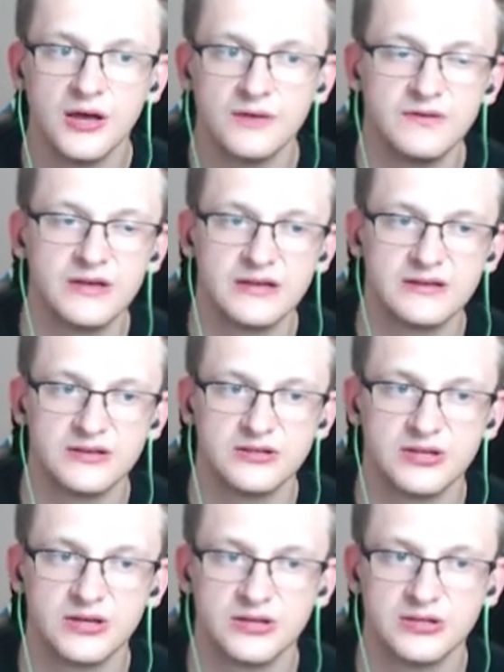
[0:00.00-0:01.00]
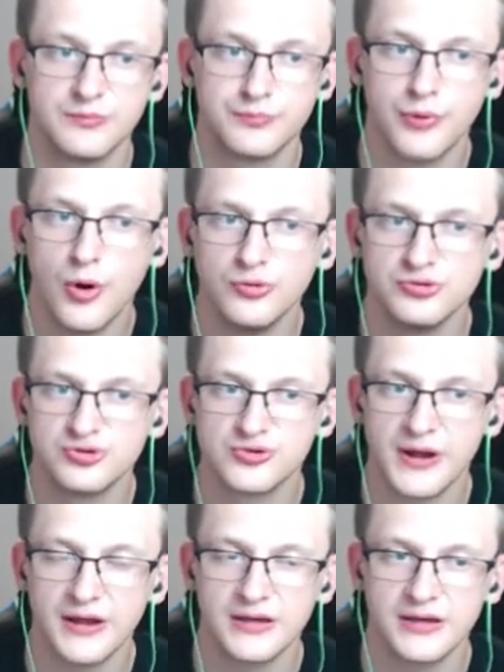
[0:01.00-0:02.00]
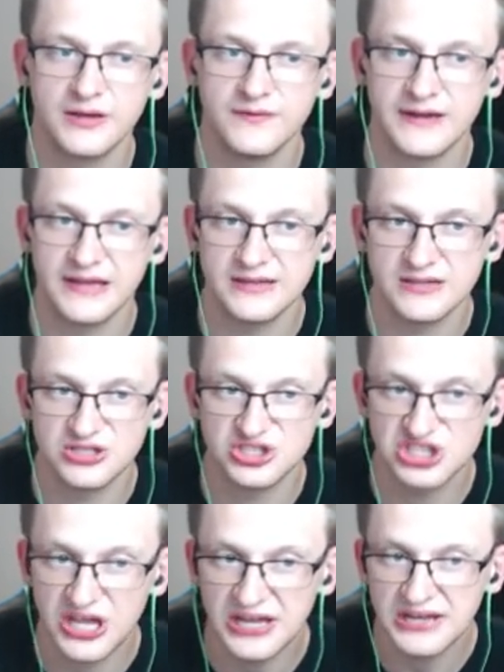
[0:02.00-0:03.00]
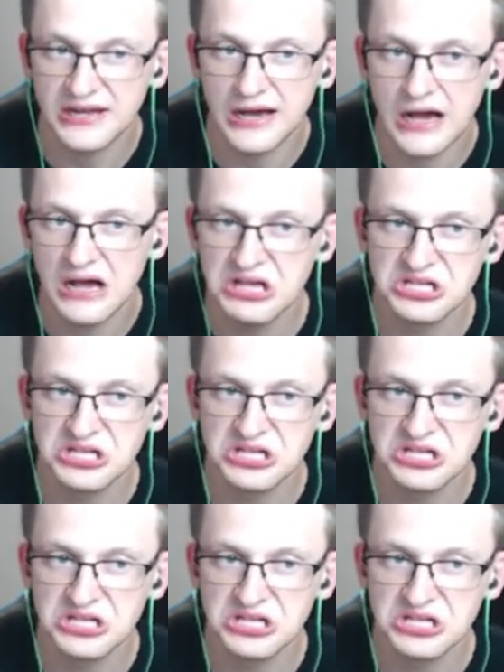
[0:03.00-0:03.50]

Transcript: we're getting the, the Bone Dragon, we're getting Jaina,